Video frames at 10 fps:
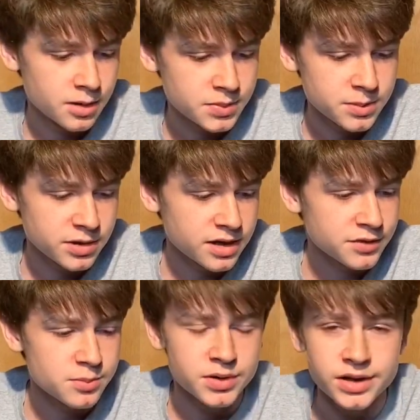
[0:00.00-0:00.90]
people have
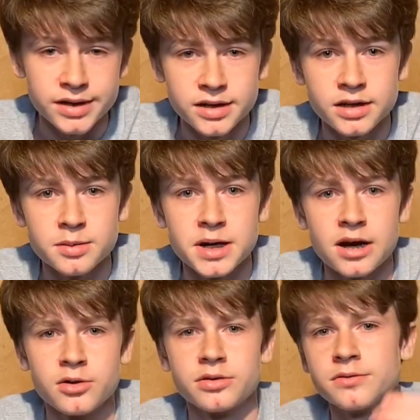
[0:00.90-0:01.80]
complained
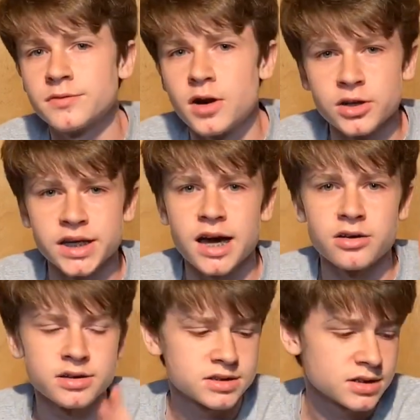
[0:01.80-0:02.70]
about falling
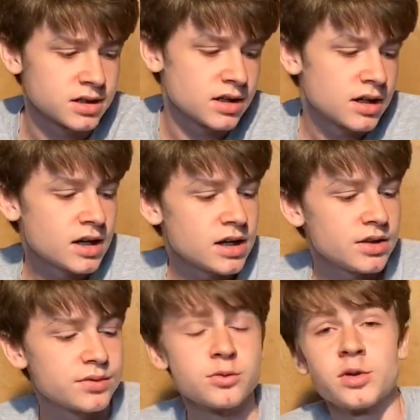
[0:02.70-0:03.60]
out easily.
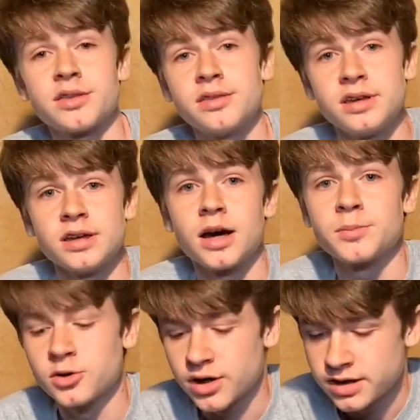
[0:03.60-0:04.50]
Even with the
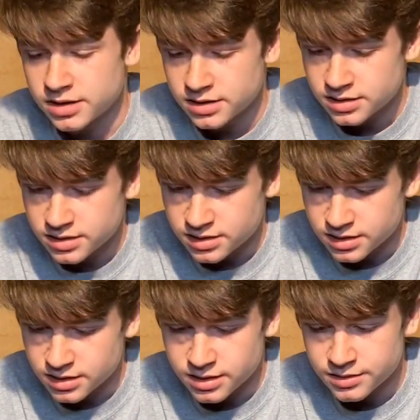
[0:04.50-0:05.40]

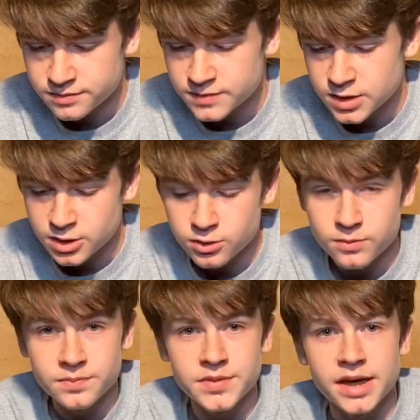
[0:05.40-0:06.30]
upgraded, you know,
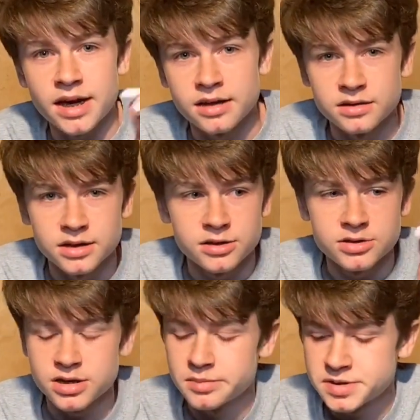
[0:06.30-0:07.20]
they added the ear
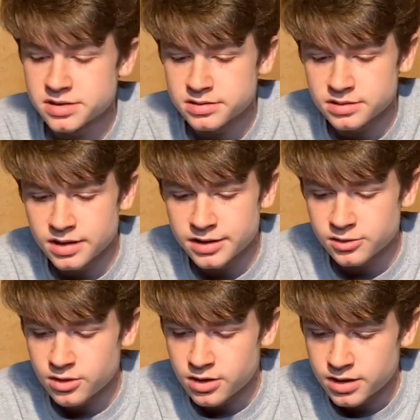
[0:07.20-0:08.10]
tips
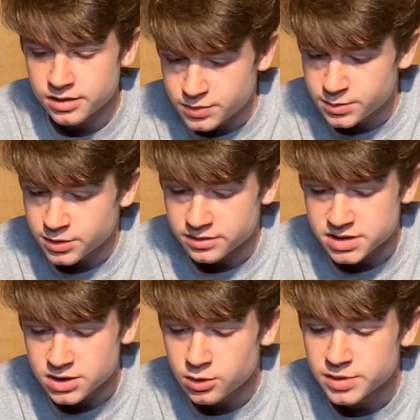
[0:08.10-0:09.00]
later on, people have
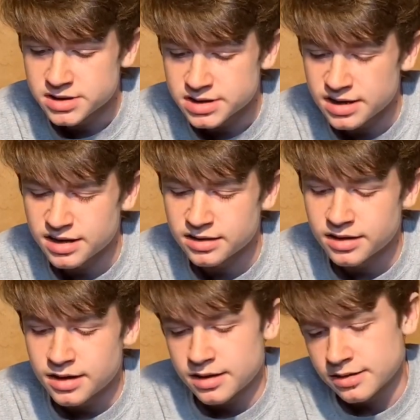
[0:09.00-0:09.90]
still been saying
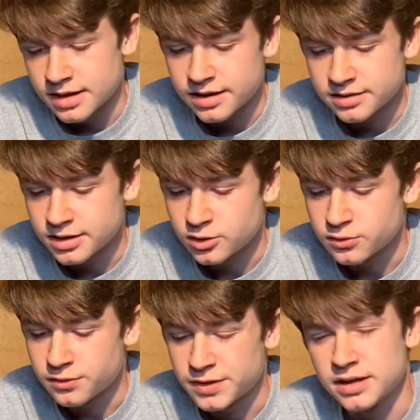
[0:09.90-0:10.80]
that they don't
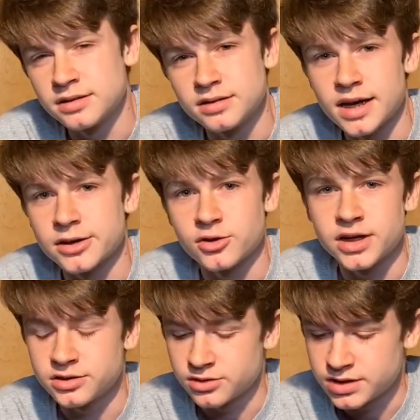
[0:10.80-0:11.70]
fit that
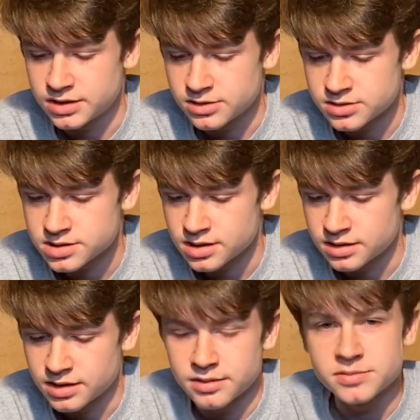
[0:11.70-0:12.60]
great in their ears
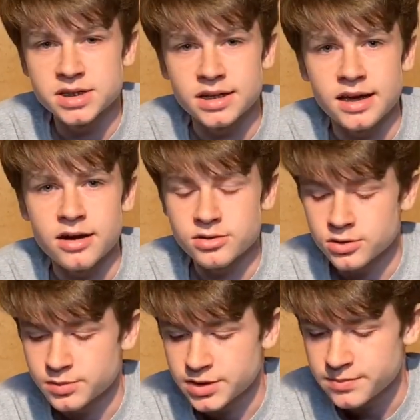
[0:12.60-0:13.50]
and they stick out a
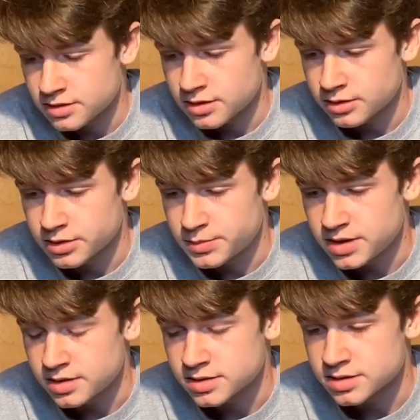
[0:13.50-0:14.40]
little bit. On the
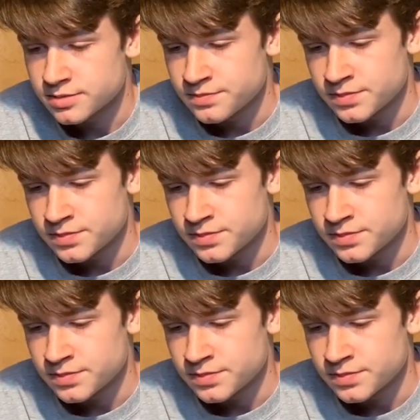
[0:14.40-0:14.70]
Beats,